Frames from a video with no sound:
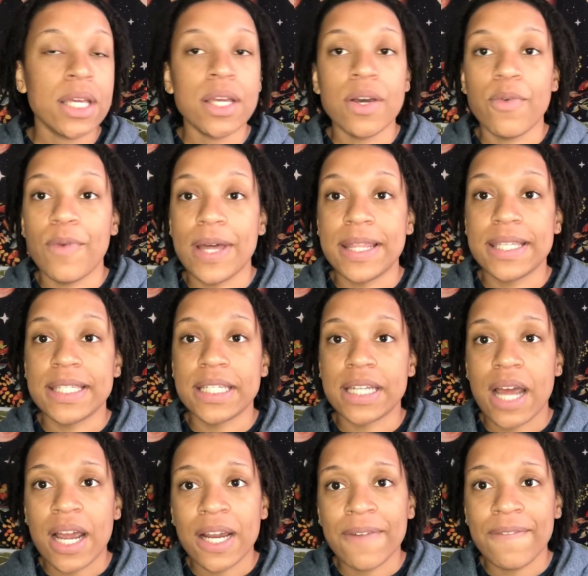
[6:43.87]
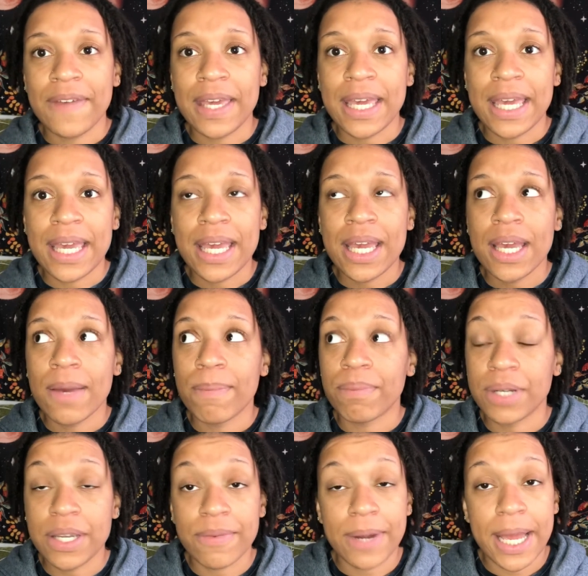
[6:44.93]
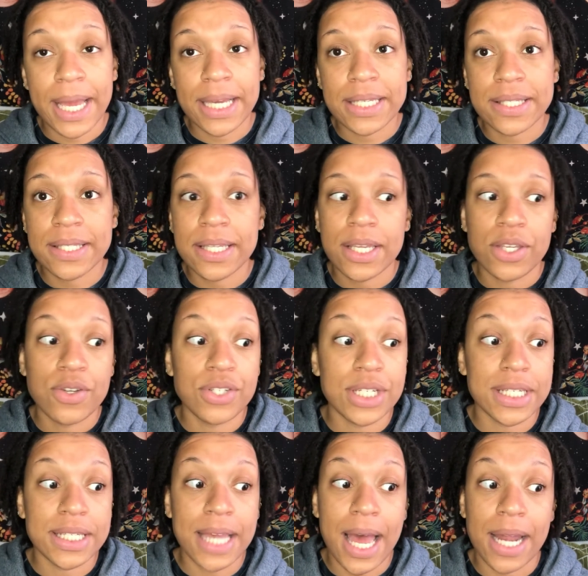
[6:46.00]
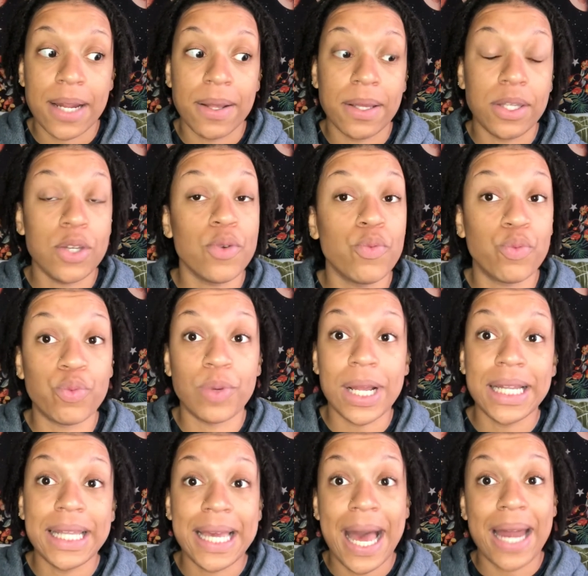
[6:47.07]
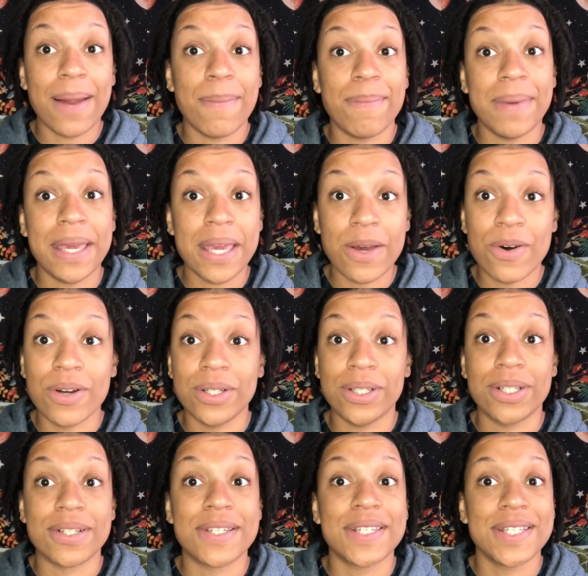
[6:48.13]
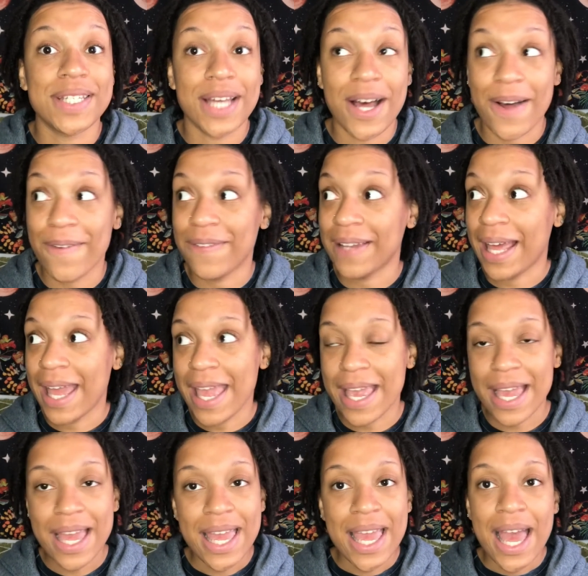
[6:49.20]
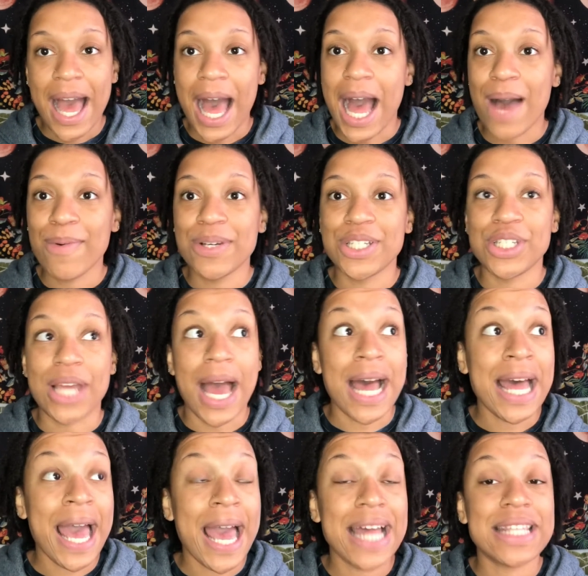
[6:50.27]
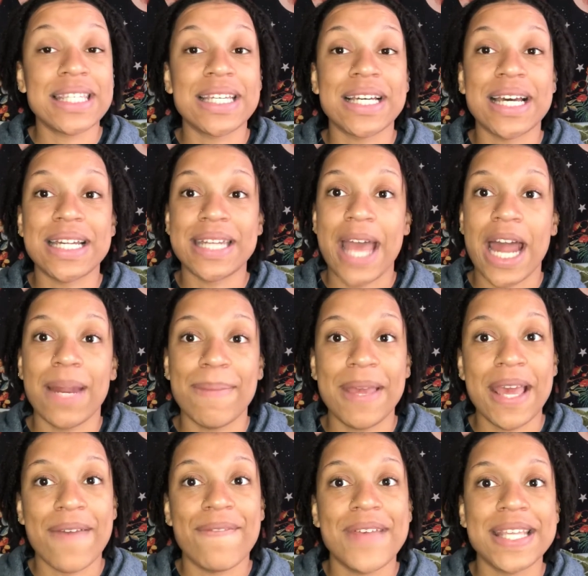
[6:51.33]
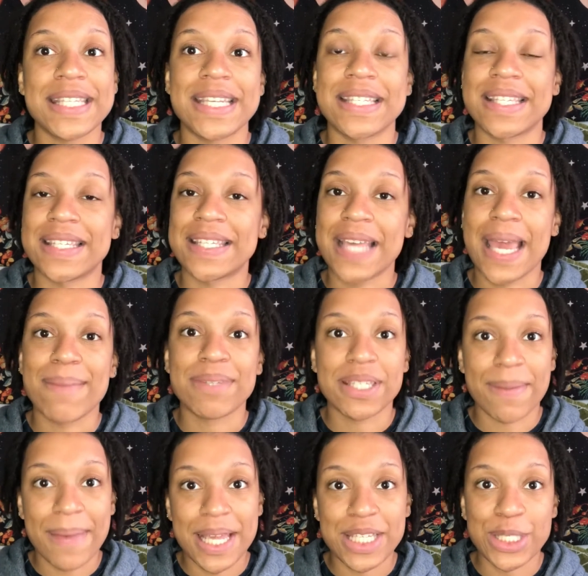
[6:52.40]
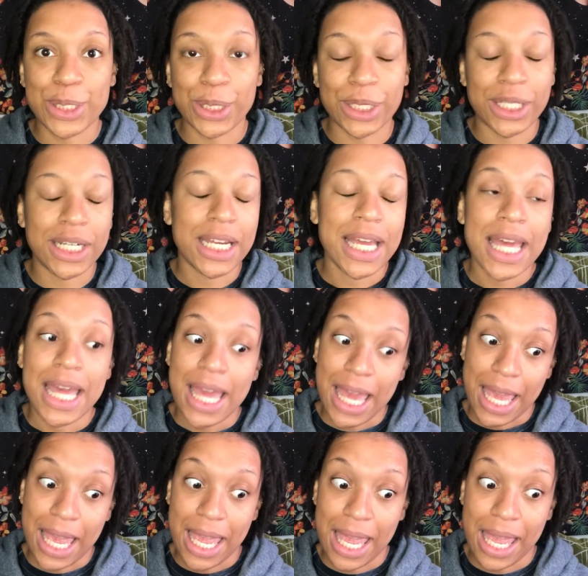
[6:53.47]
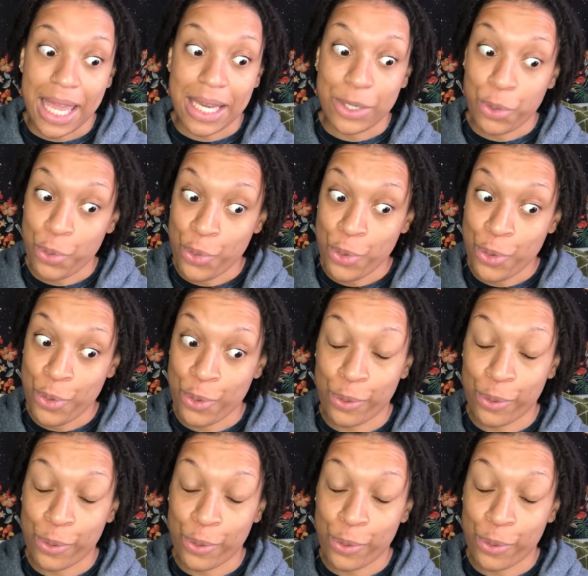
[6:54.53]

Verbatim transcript: with sonography, prereqs you just gotta you really gotta be on your stuff like i was i had took anatomy and physics the same semester and whew